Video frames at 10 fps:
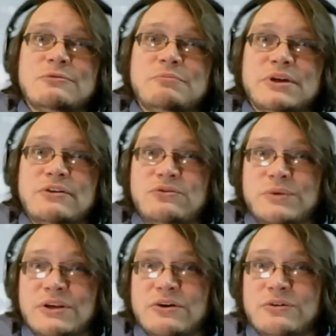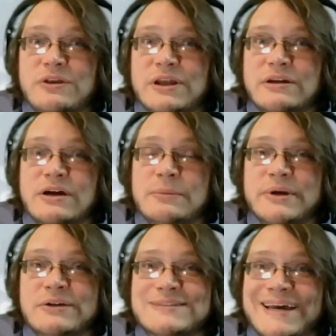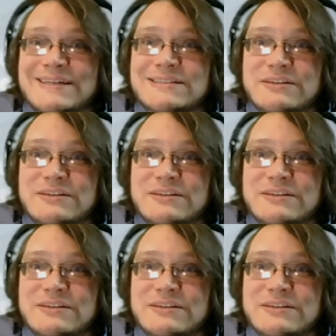because we know that compounds act